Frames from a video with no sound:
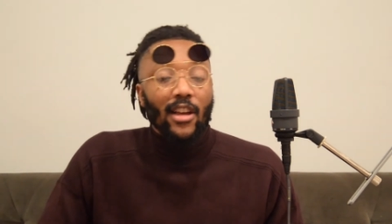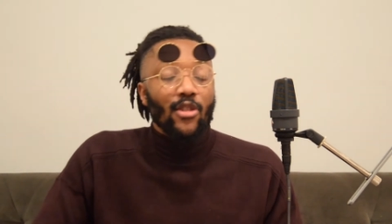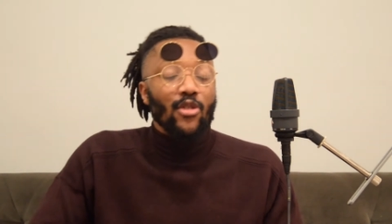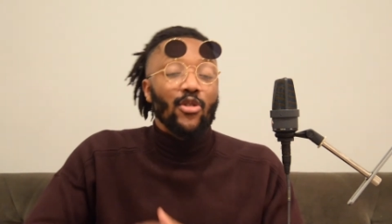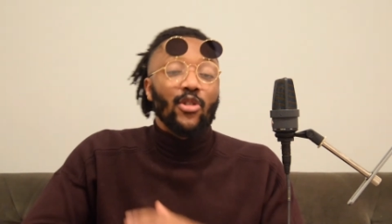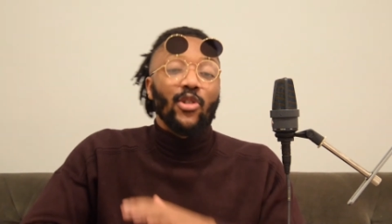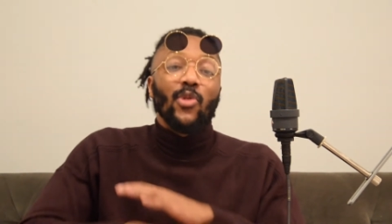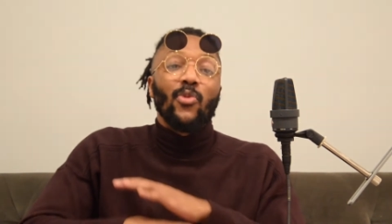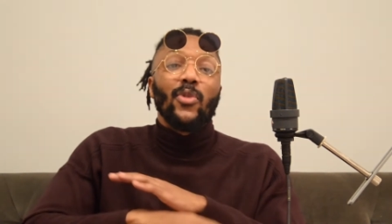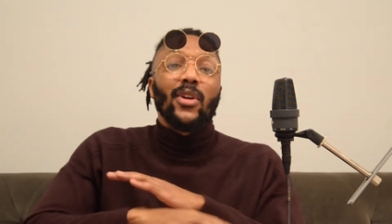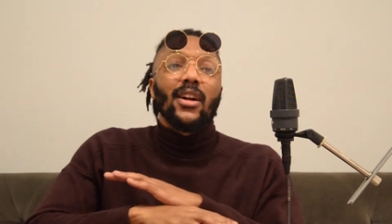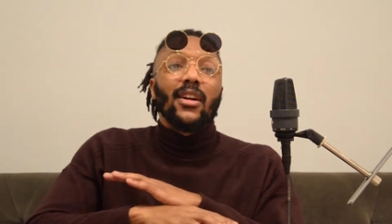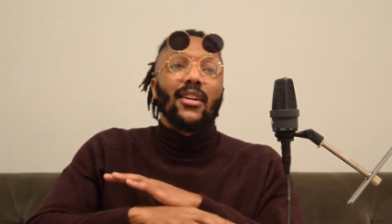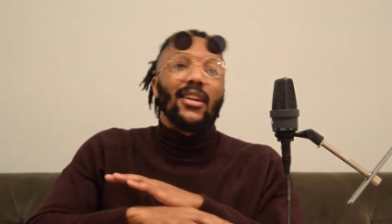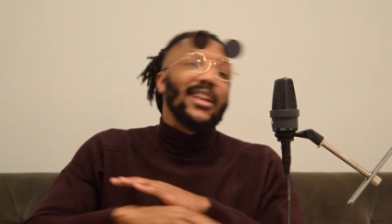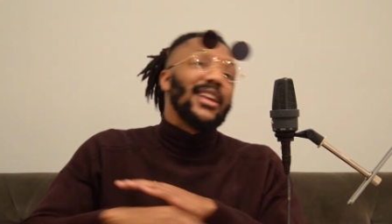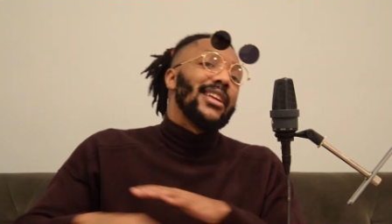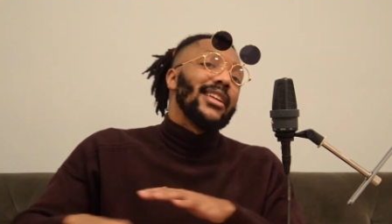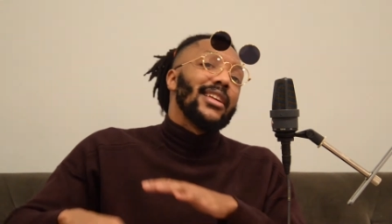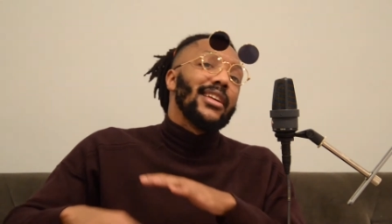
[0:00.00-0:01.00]
You can wear
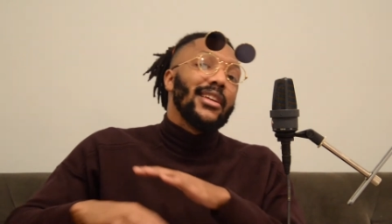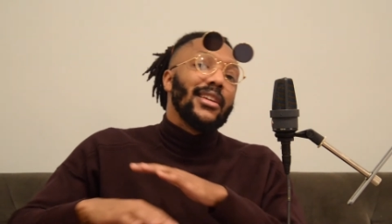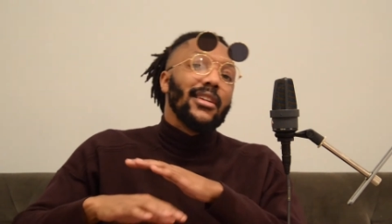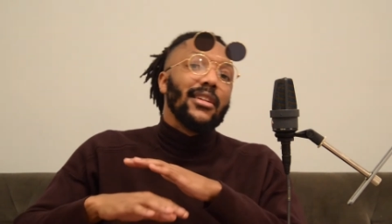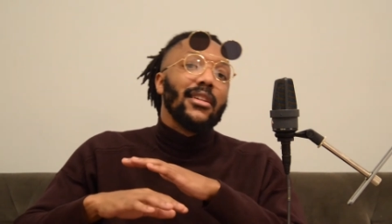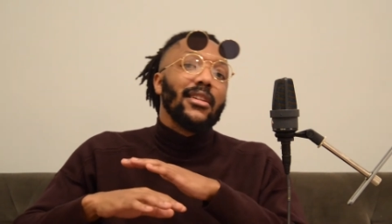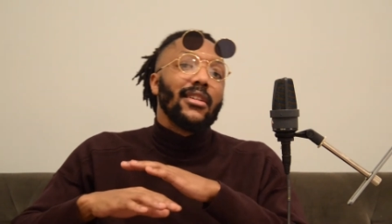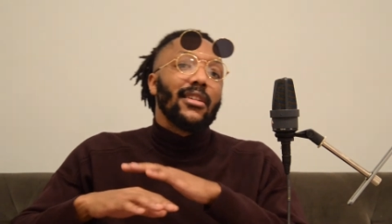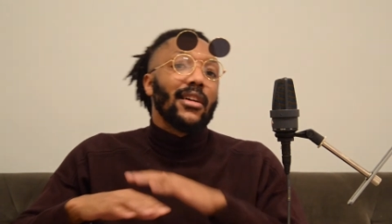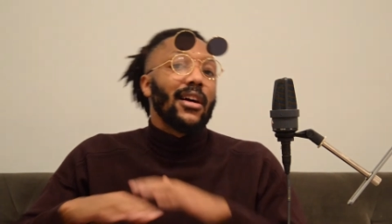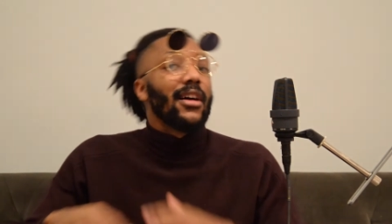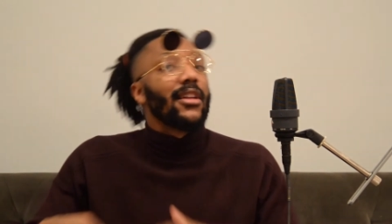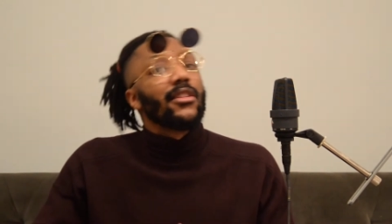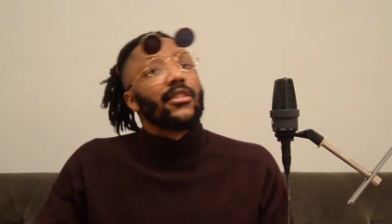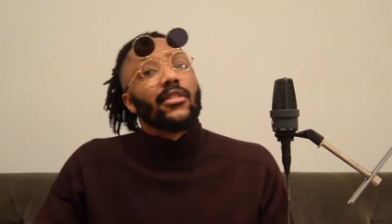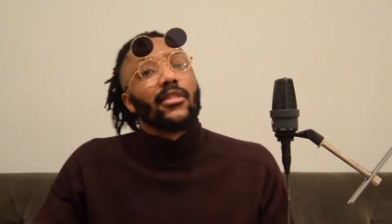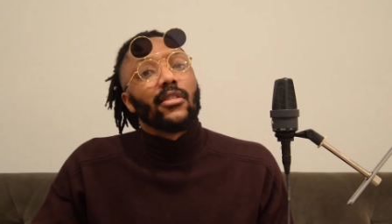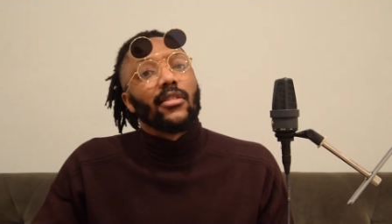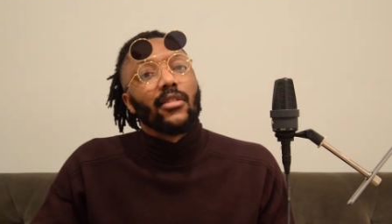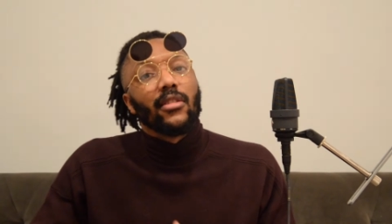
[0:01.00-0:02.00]
any
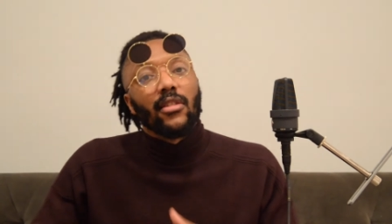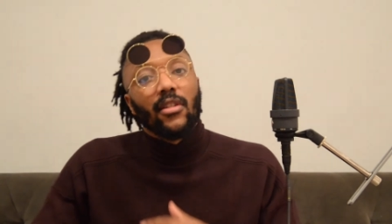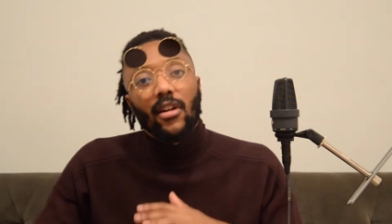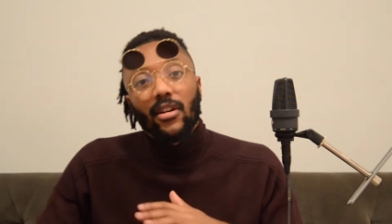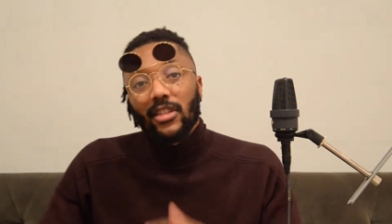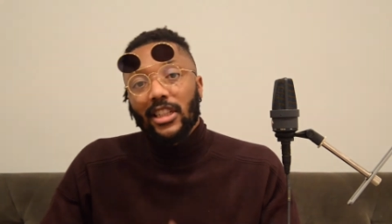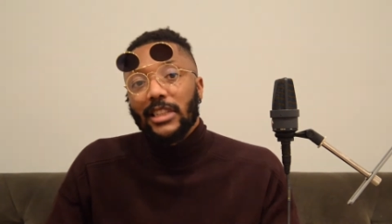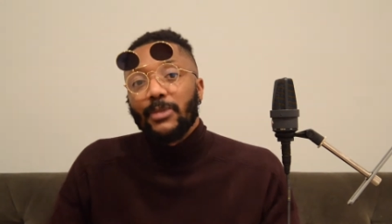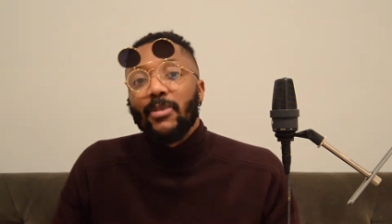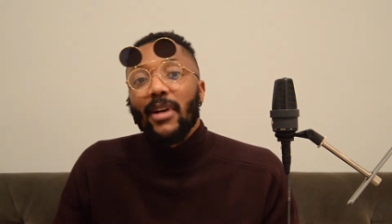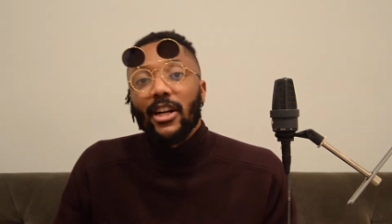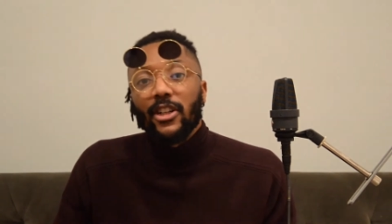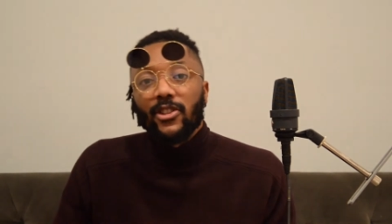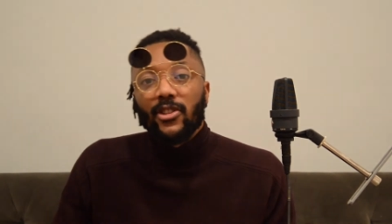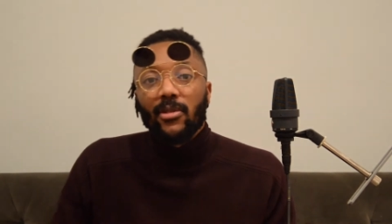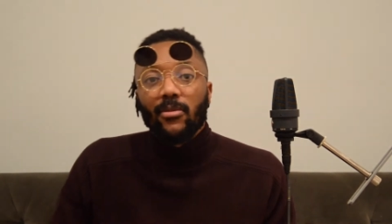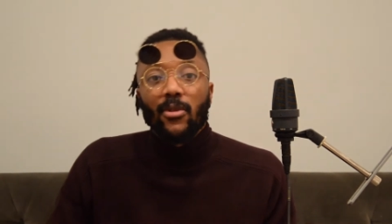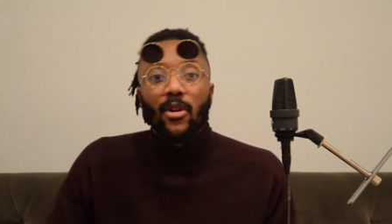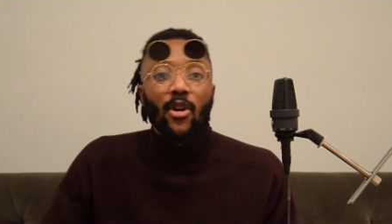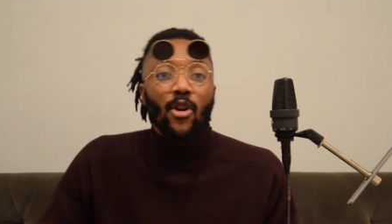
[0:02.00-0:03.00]
color on the
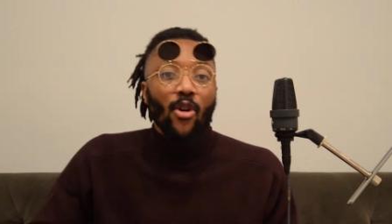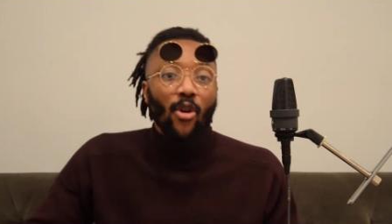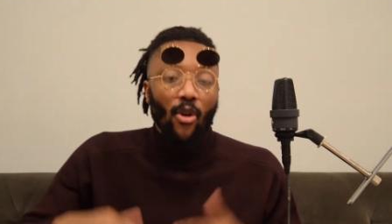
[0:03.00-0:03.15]
spectrum